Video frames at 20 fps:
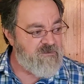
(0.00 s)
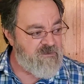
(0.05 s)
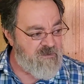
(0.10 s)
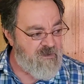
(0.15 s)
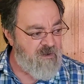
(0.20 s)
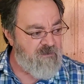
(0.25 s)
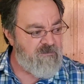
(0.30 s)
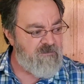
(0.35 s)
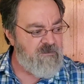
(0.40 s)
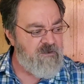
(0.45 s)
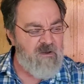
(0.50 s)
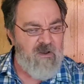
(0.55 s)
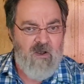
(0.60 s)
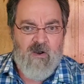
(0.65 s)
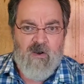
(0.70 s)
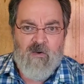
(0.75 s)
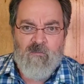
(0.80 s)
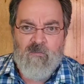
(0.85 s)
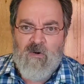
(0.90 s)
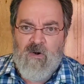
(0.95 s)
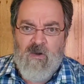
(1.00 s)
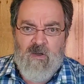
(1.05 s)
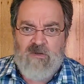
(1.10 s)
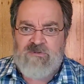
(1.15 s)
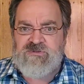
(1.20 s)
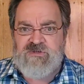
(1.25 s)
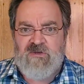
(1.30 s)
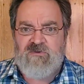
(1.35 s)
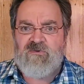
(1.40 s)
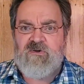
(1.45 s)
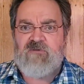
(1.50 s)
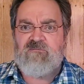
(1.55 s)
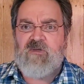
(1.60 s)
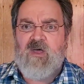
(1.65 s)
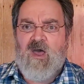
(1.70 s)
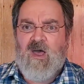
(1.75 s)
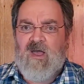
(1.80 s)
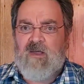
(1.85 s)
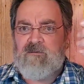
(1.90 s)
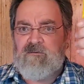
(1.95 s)
You know, we're all children of
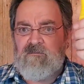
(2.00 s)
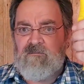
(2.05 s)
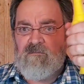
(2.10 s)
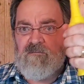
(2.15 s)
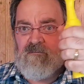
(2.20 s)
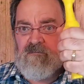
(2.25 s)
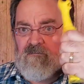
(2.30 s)
God.